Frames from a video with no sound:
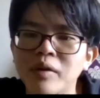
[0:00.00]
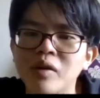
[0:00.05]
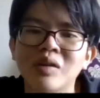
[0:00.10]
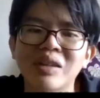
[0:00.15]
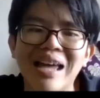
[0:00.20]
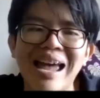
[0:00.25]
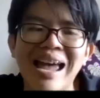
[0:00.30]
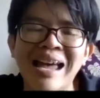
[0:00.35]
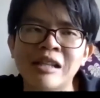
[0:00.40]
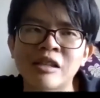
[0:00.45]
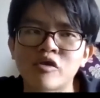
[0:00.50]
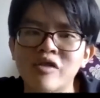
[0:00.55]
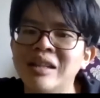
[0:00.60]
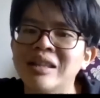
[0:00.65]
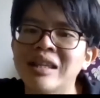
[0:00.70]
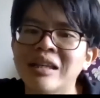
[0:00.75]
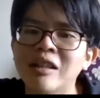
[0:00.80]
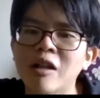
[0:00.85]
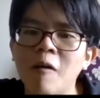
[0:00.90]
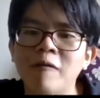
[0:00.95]

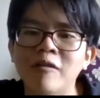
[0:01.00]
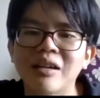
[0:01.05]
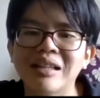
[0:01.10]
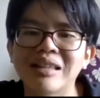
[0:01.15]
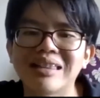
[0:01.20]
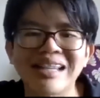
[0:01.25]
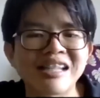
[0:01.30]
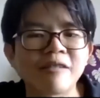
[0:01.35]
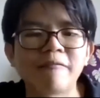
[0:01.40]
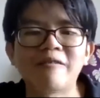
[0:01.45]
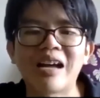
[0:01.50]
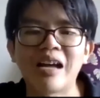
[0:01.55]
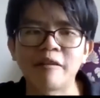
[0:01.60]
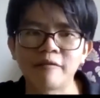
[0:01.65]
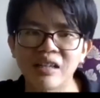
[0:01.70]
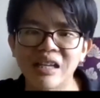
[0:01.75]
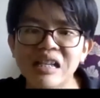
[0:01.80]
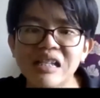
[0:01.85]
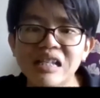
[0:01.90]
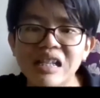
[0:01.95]
regardless of my
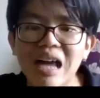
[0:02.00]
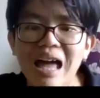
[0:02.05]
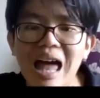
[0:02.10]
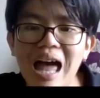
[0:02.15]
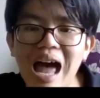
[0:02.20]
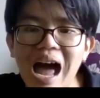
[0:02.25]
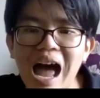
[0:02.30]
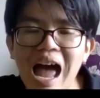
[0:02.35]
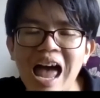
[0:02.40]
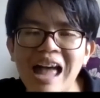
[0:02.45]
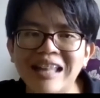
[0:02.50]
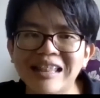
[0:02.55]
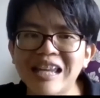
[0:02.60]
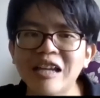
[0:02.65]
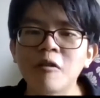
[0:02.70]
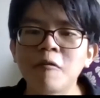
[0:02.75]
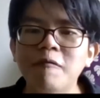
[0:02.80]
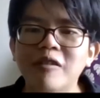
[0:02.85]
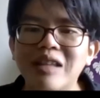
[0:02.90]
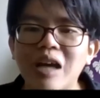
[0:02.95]
weaknesses and
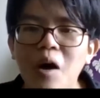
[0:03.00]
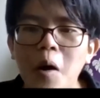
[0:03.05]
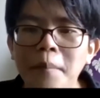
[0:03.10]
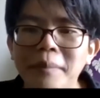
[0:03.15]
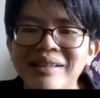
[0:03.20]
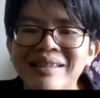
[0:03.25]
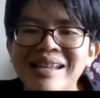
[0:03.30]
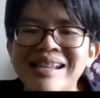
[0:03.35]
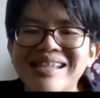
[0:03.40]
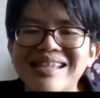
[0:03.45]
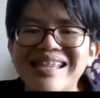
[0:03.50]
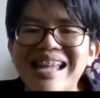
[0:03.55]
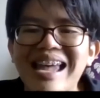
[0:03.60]
lacking of skills.